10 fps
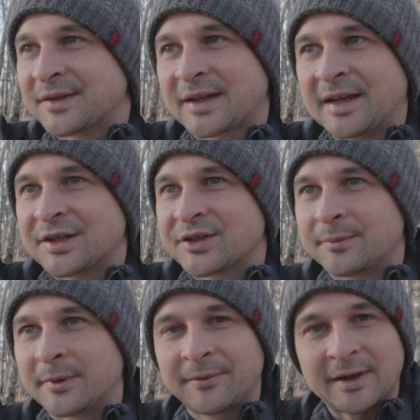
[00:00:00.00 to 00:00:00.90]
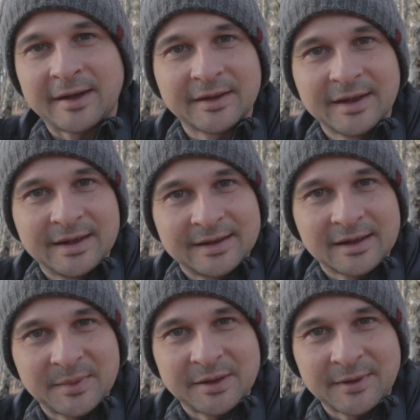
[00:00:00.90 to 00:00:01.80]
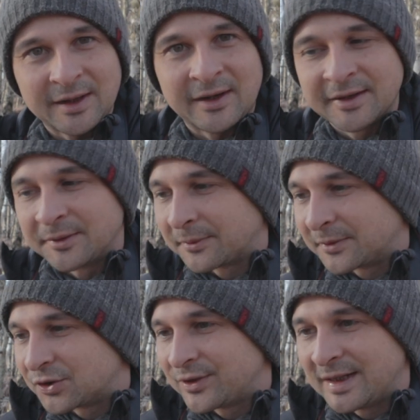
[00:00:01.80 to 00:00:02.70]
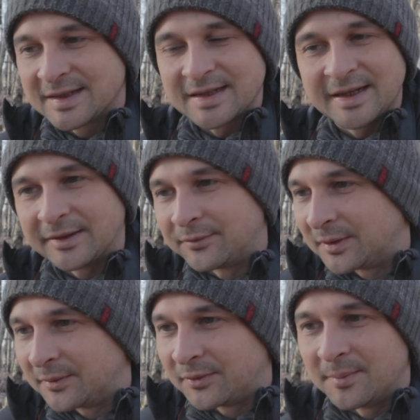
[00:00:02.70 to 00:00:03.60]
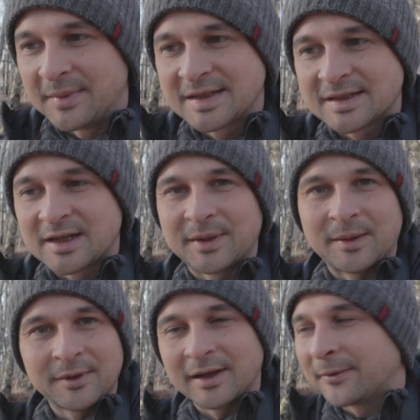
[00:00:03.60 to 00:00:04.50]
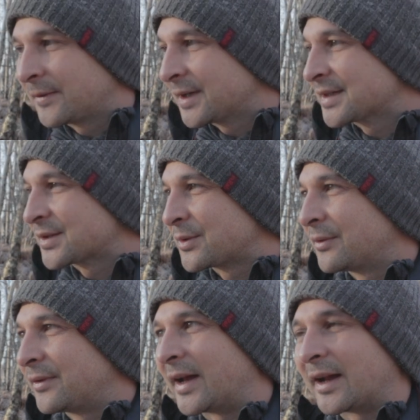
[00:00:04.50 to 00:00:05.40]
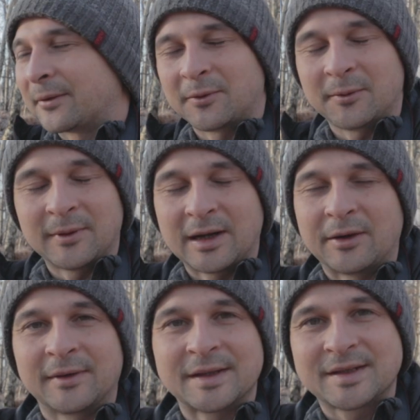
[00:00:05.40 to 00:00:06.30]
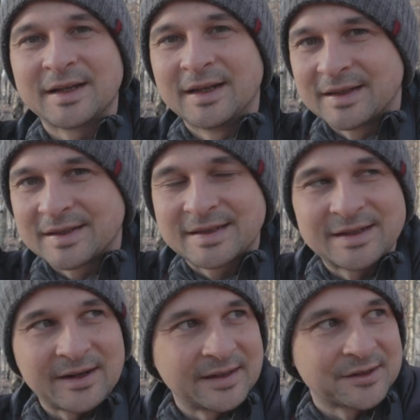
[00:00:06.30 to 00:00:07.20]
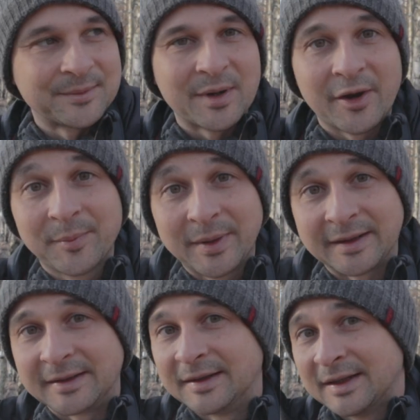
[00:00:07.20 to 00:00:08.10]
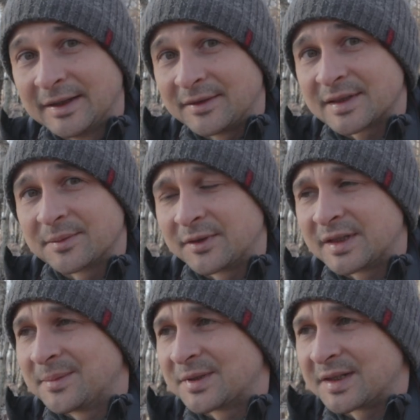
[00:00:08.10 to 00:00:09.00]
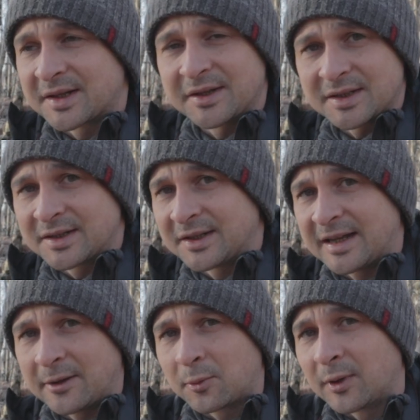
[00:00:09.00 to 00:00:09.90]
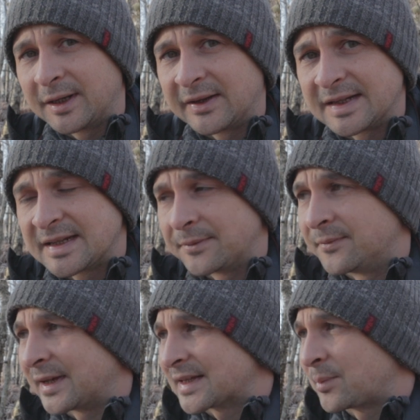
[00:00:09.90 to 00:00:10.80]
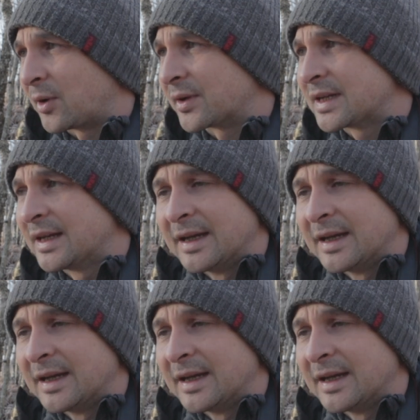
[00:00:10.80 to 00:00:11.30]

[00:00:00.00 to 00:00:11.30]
location with that little bit of the island with the trees in it and the mist coming up, when I first saw that I thought, wow, that's stunning. So I'm hoping that some of those images are going to turn out quite nicely from that spot.